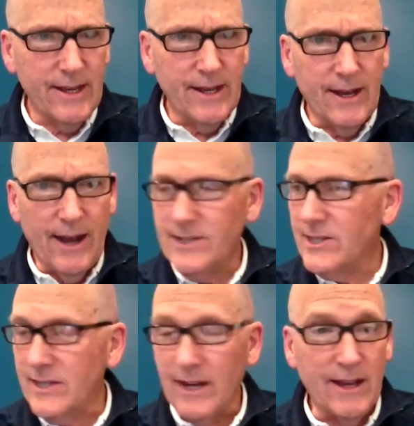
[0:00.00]
No, I
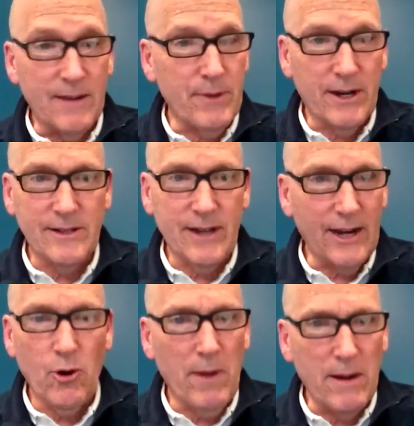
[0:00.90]
just say that because I
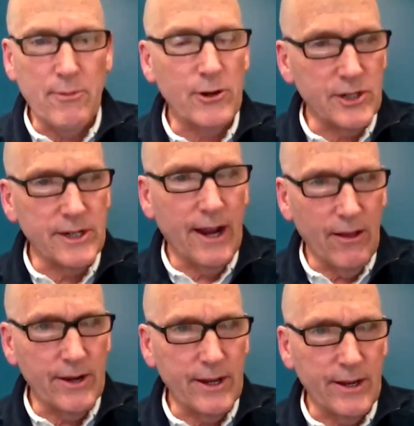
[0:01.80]
know my
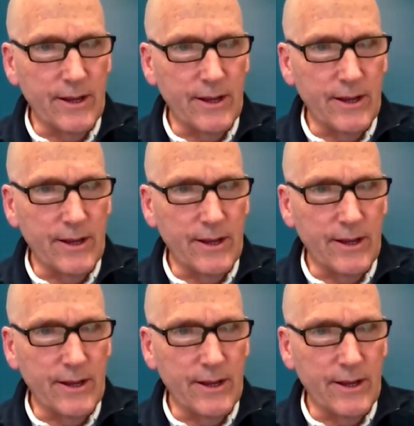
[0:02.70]
personality.